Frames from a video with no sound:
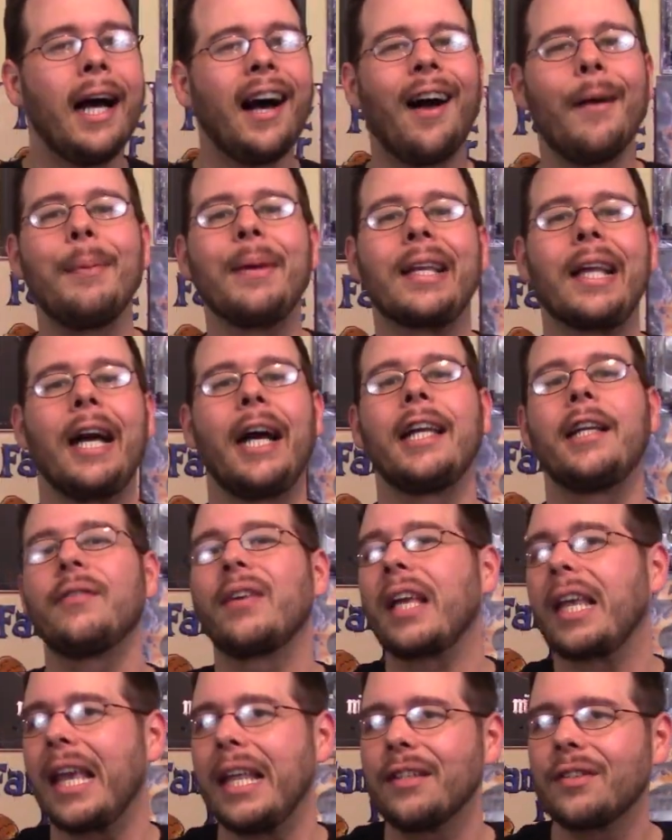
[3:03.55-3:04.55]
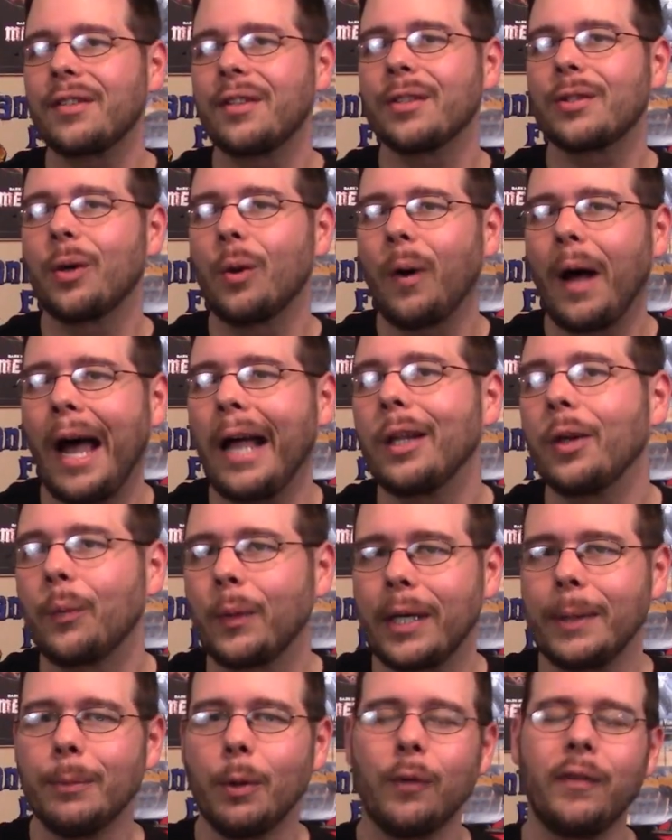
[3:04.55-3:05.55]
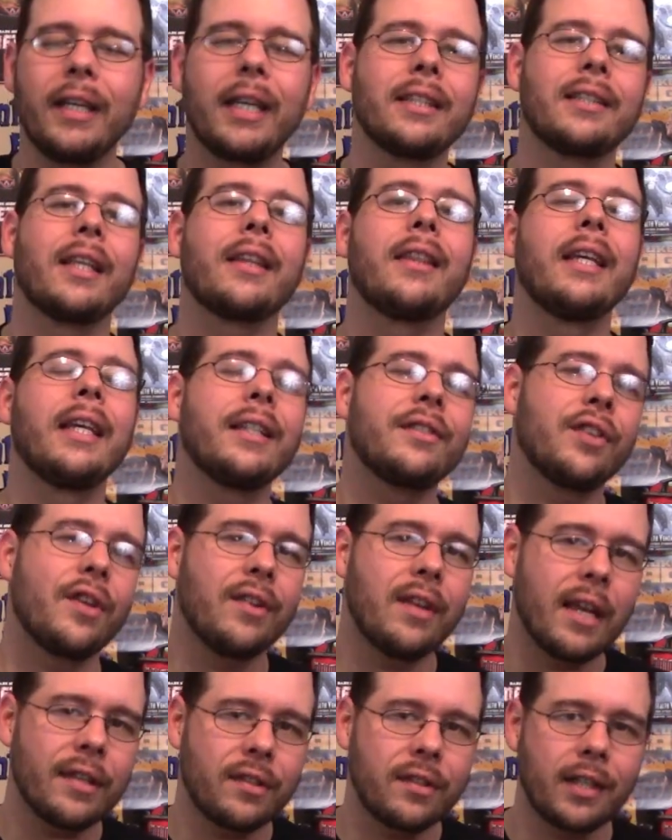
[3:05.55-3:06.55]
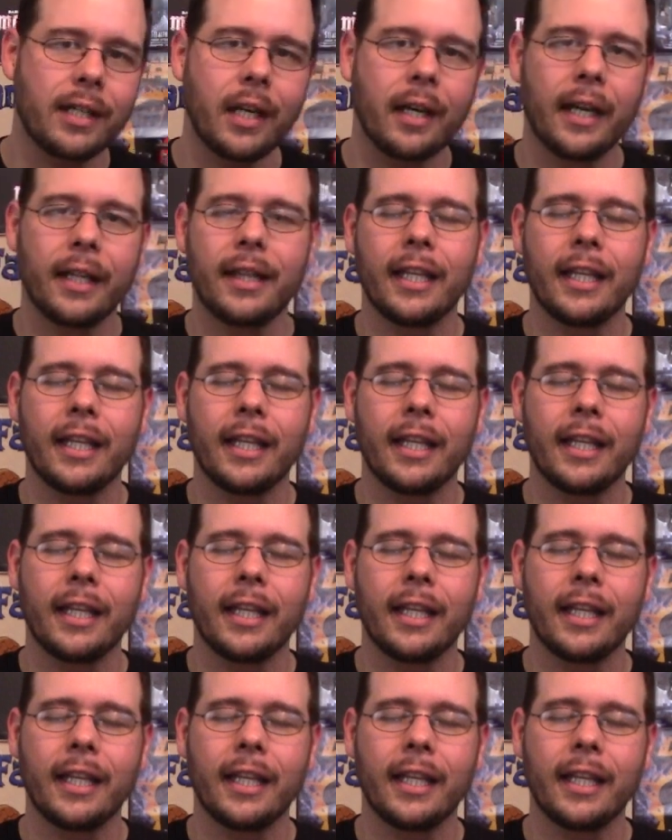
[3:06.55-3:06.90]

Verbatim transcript: I've been kind of against this whole Halloween movie because I think it's unnecessary.